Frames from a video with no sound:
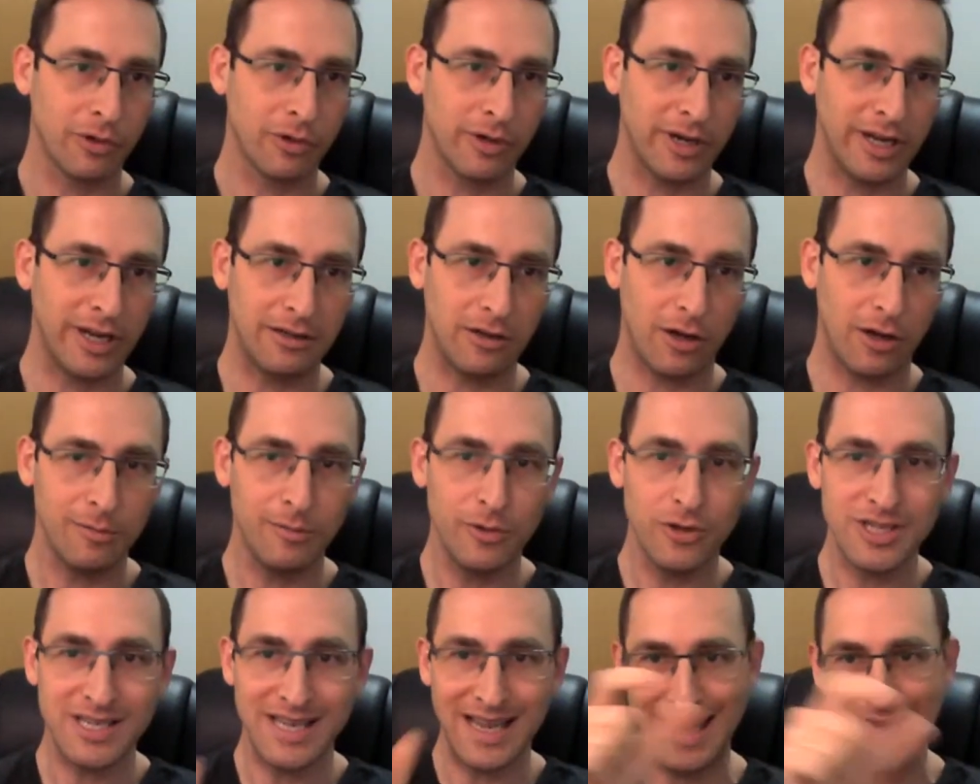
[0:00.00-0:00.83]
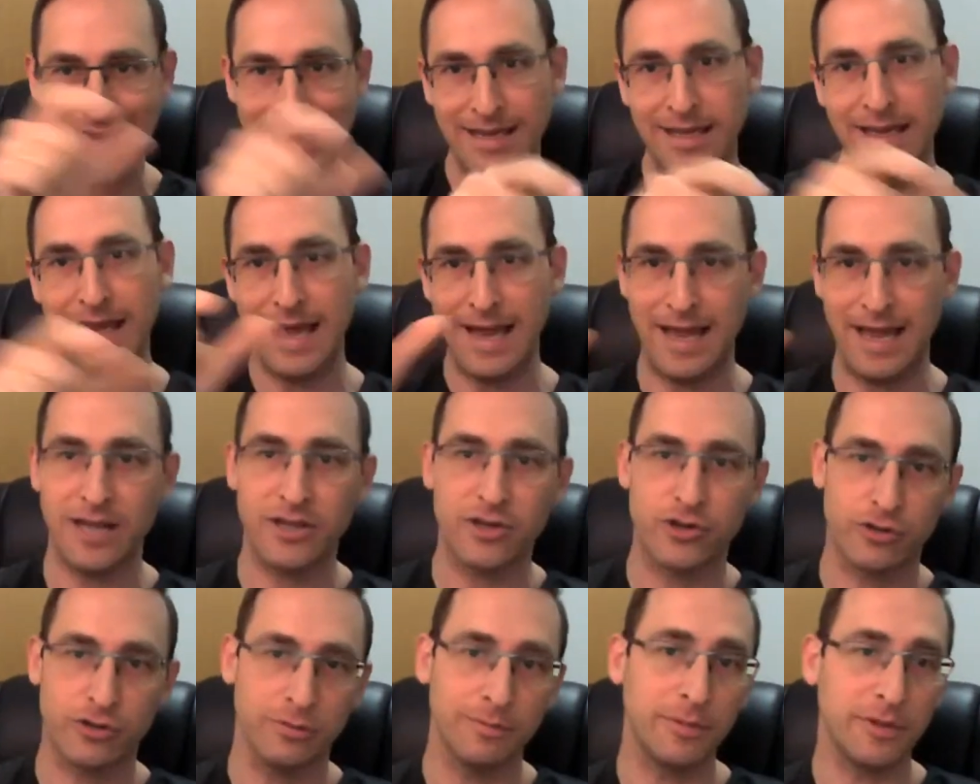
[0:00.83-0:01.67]
right? Almost any
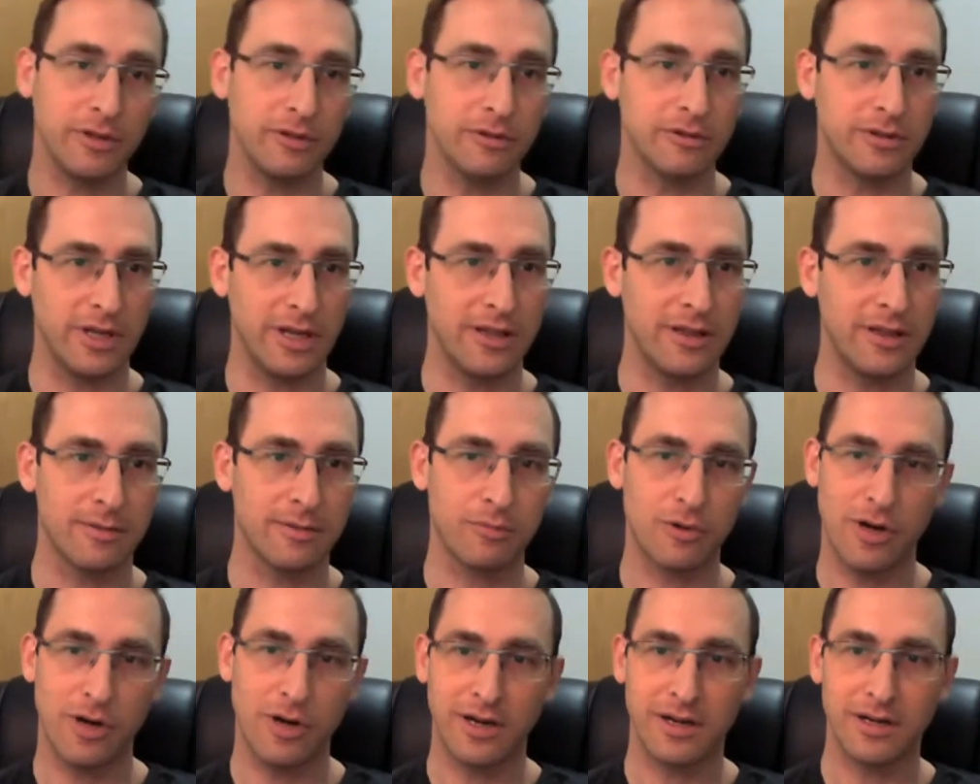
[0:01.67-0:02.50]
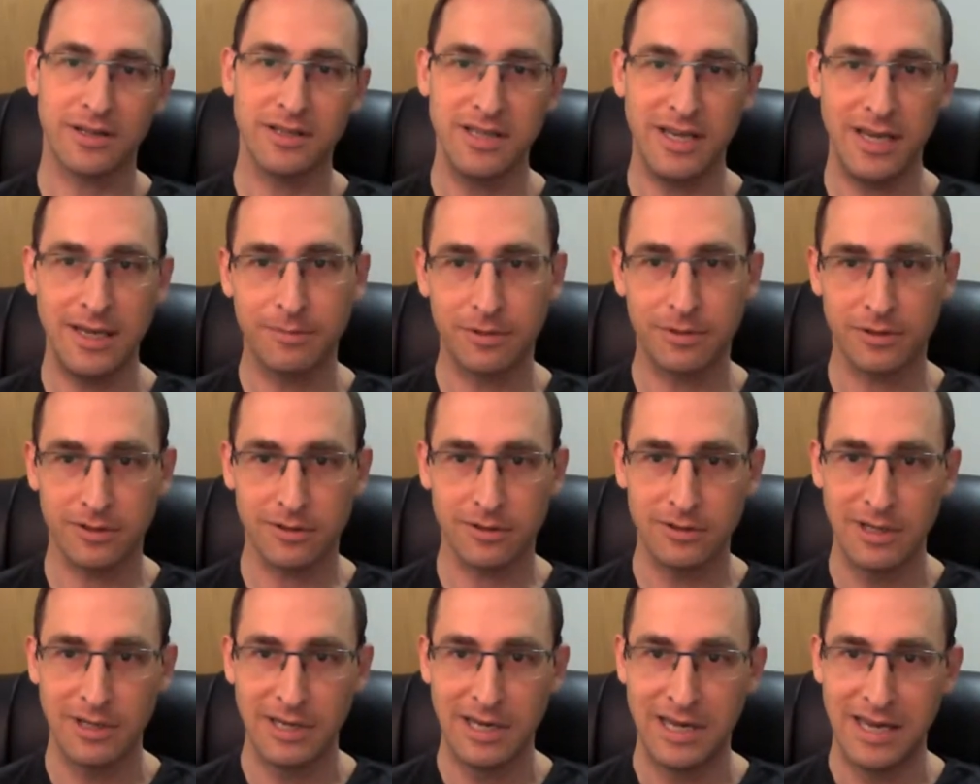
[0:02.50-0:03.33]
attribute in the product
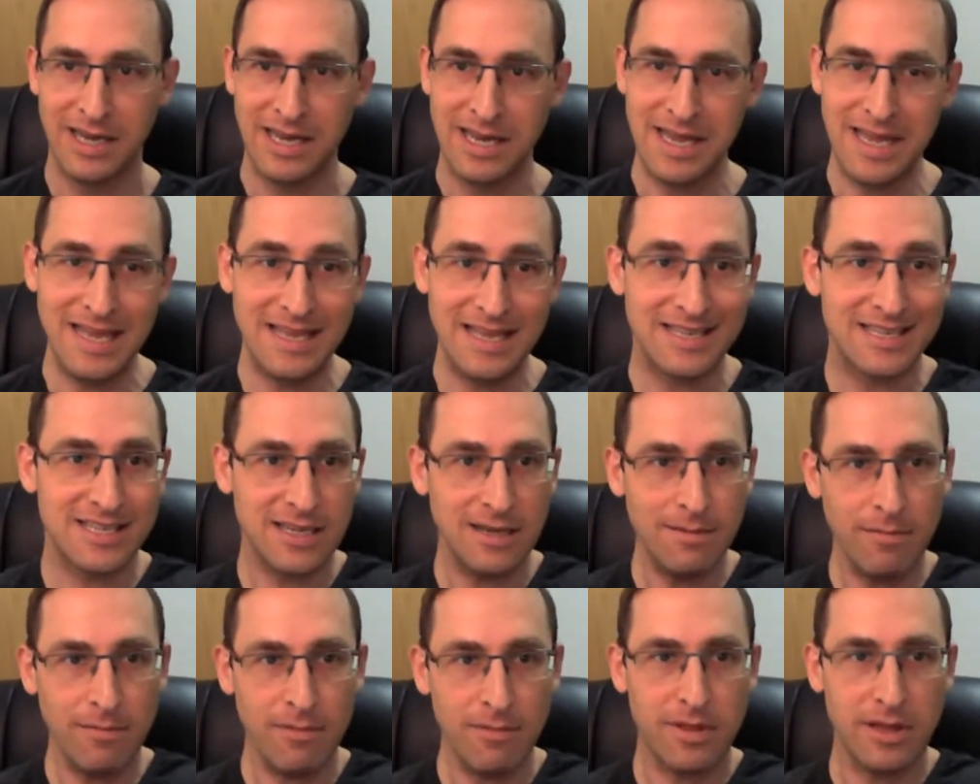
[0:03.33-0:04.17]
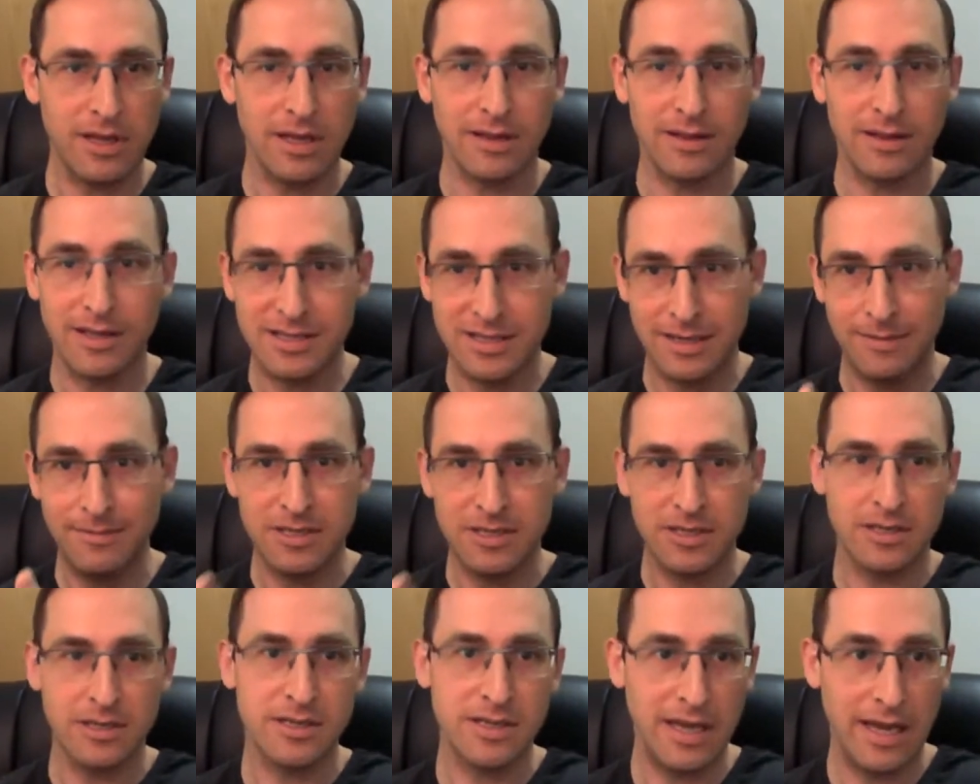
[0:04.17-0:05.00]
table is something that
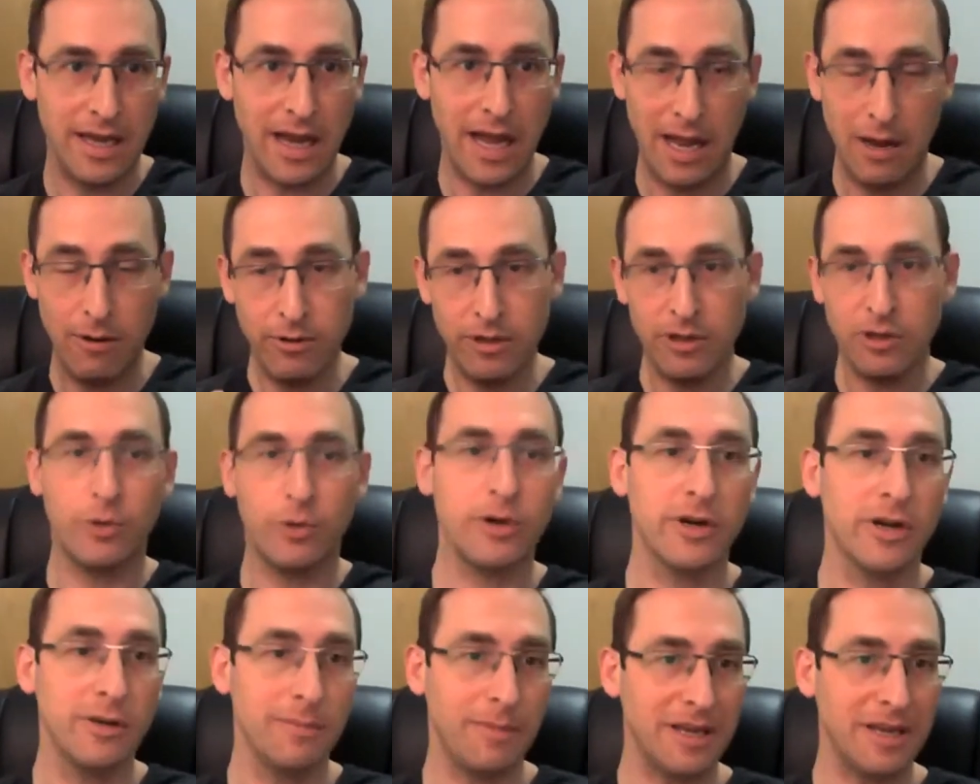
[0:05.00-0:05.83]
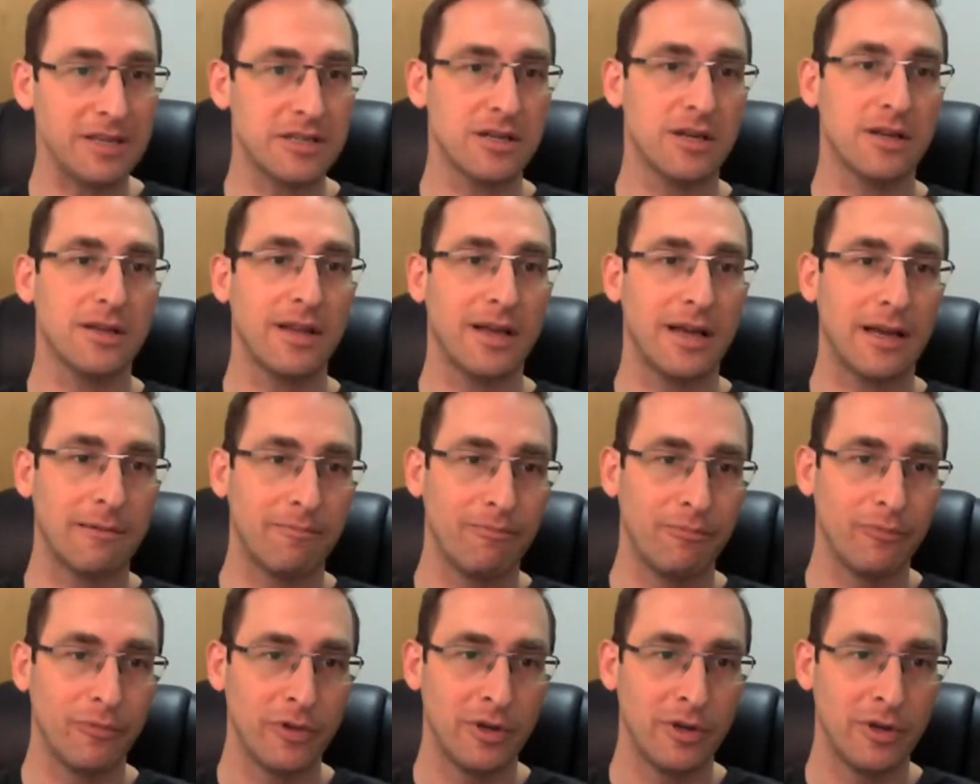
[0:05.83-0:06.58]
somebody's going to say, I want to query based on that,